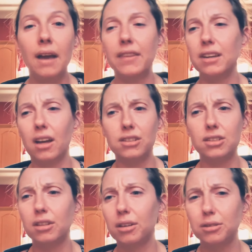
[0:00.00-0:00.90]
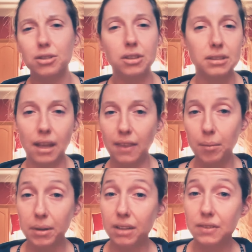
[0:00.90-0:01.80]
The non-disclosure is not
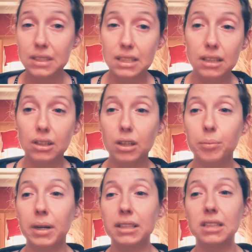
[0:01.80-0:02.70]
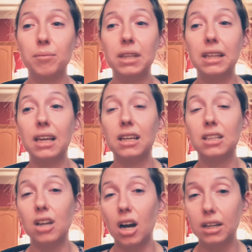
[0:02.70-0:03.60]
that big of a deal, but something like a
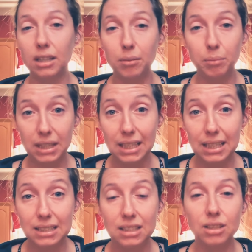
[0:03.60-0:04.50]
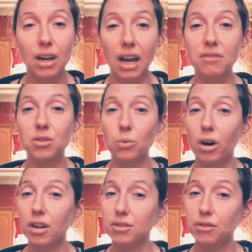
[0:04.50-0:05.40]
non-compete you have to
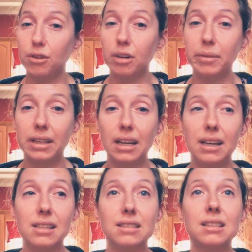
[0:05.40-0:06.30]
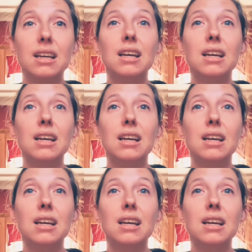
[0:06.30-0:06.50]
watch for, because